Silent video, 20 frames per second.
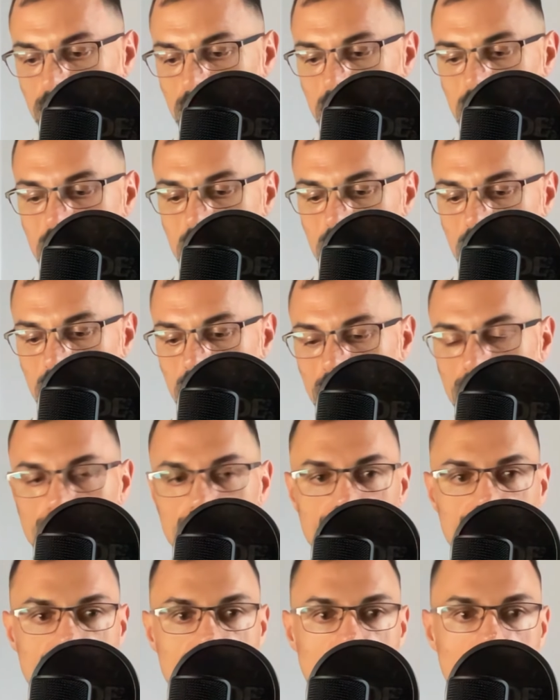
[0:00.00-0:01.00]
So
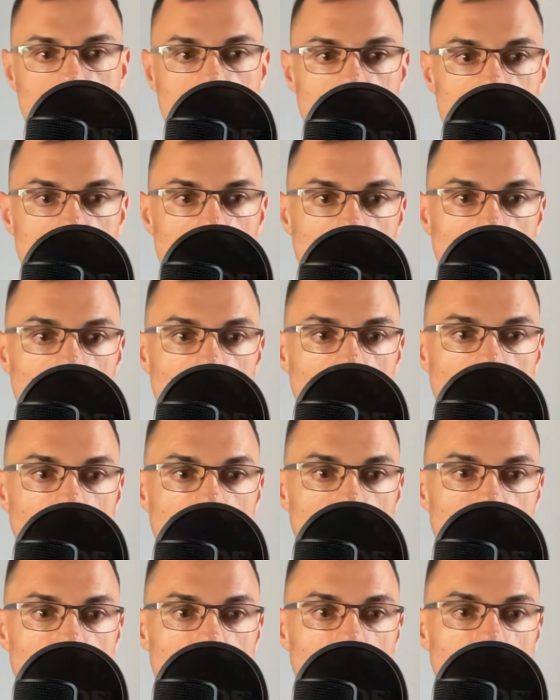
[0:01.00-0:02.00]

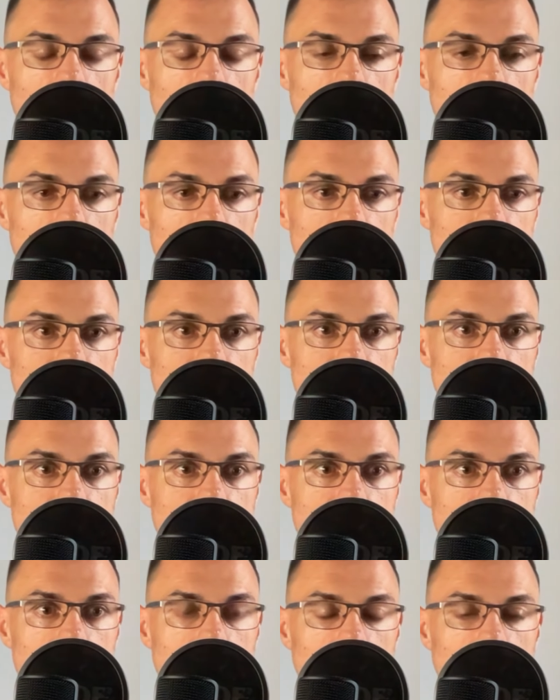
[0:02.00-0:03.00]
mer.
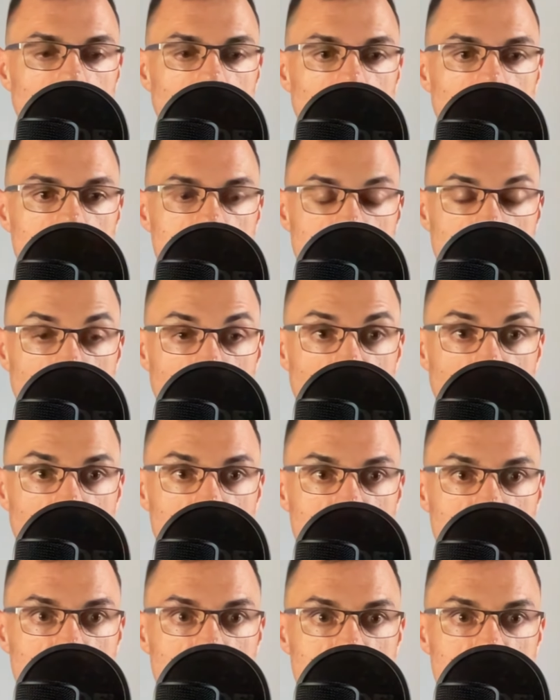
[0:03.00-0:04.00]
So the
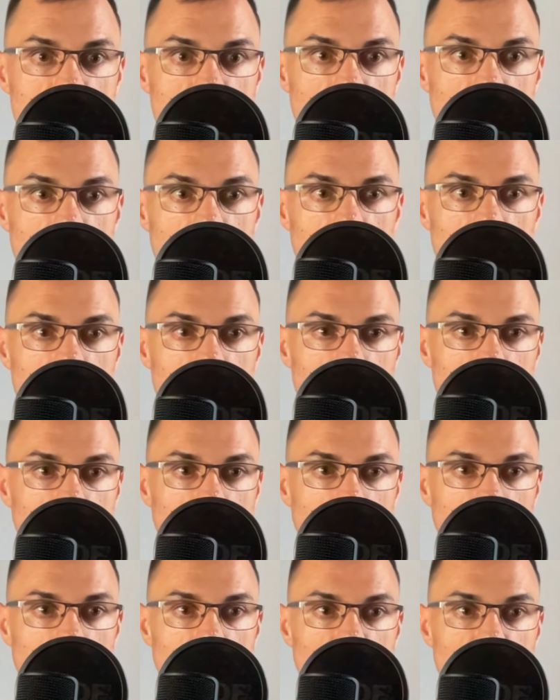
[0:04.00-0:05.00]
function has been
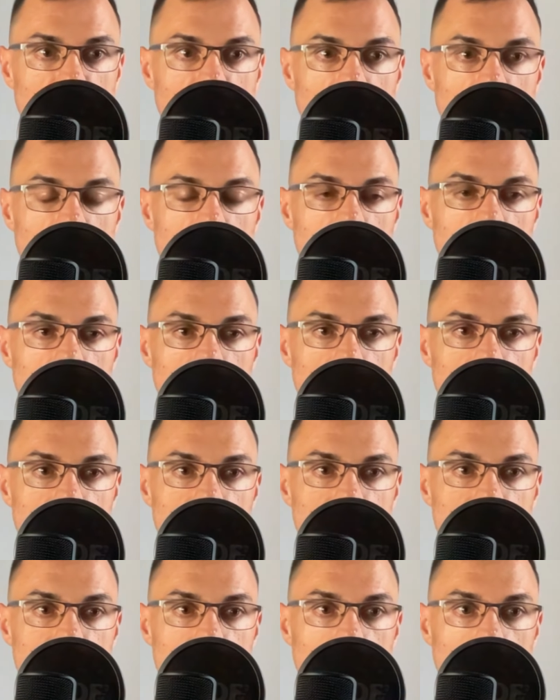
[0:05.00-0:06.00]
defined,
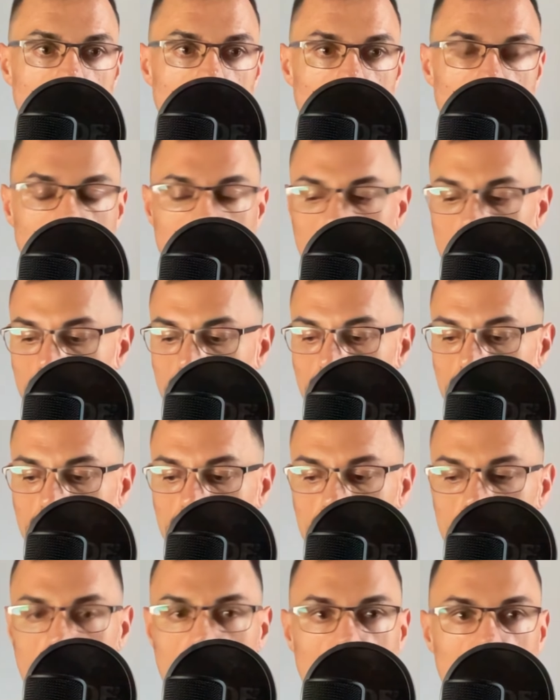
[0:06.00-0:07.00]

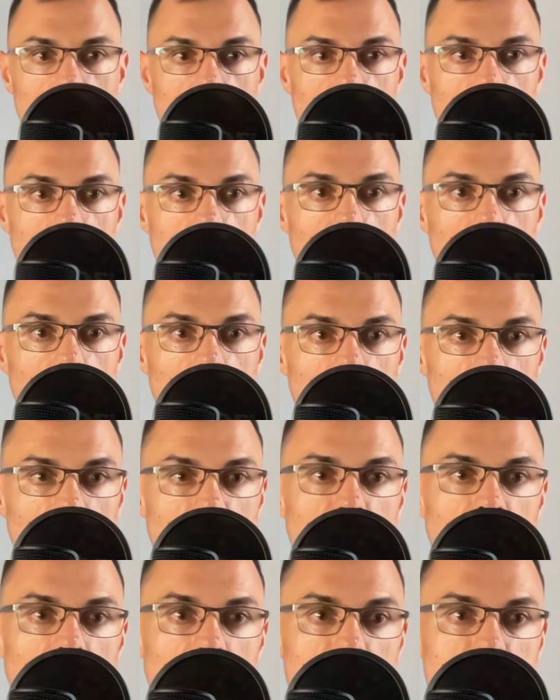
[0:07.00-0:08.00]
and now we're going to call the
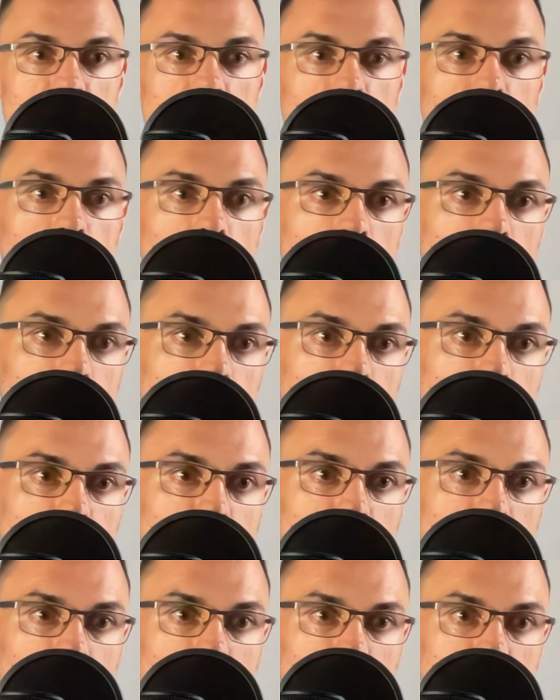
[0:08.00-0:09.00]
function my
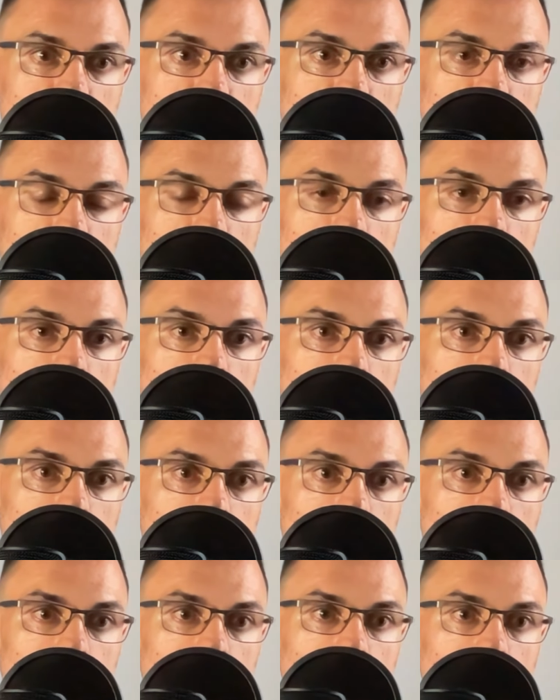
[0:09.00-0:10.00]
function
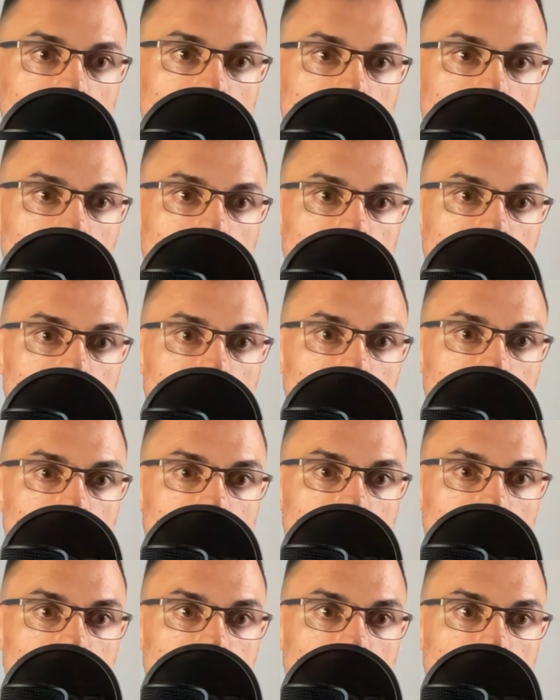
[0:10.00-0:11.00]

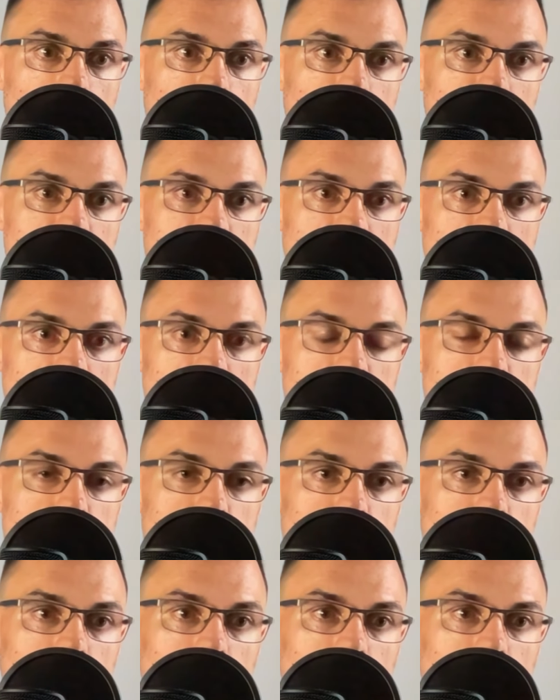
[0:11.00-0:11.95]
Emacs Lisp